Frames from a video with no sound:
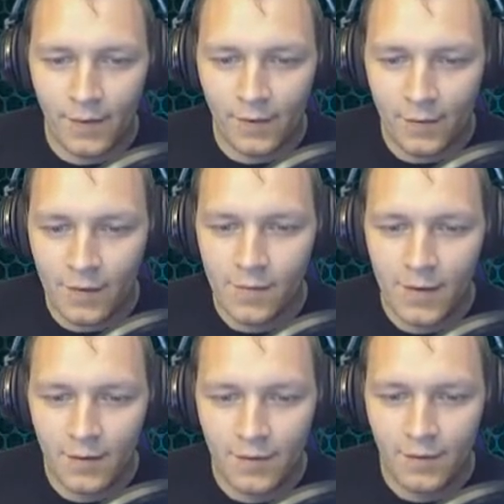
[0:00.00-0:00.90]
Even though
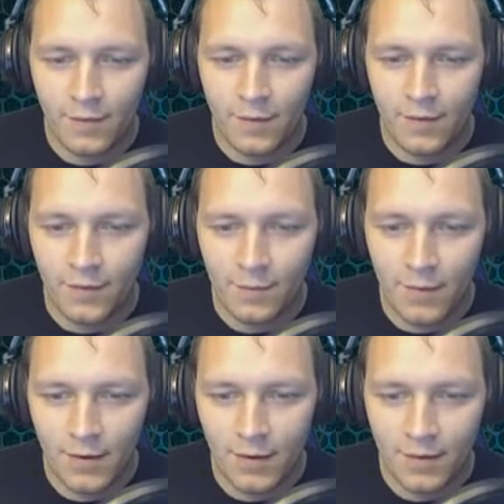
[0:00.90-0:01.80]
Microsoft are
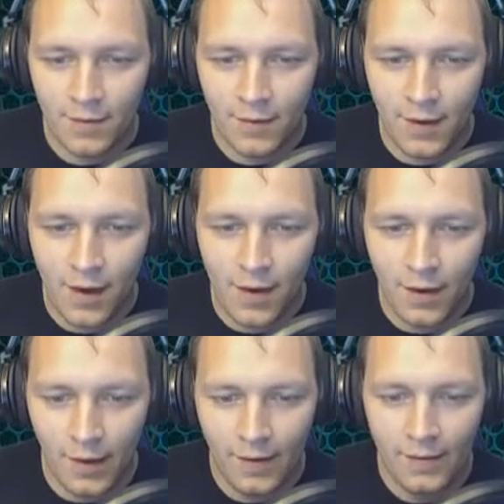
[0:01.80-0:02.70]
losing millions every
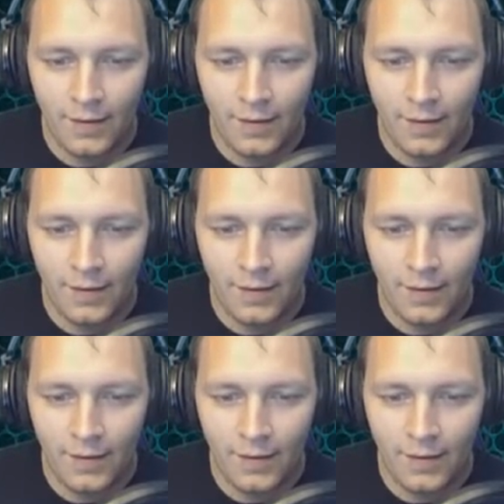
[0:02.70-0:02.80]
day,